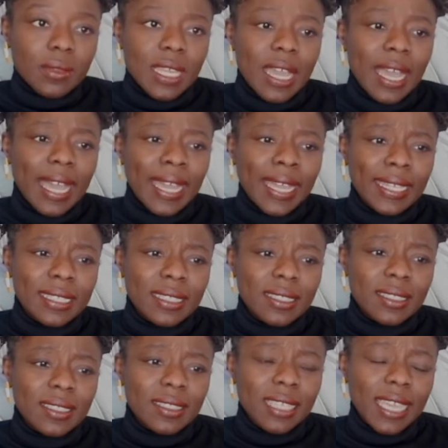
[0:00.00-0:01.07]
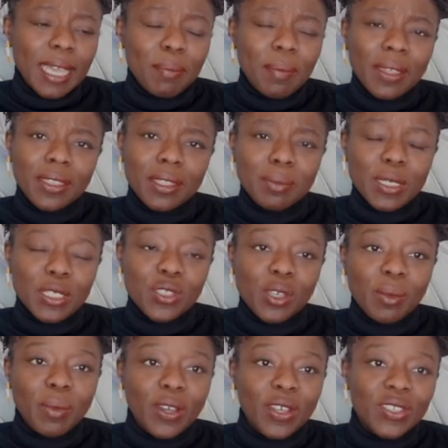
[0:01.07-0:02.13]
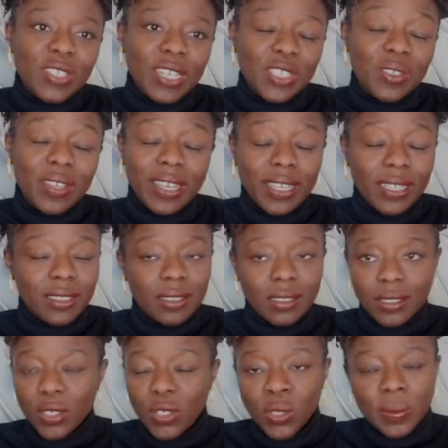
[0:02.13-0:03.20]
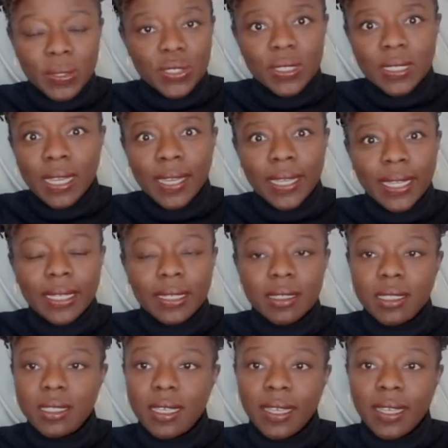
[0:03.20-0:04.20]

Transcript: And yeah, it bothered me so much. I tried a whole bunch of diets.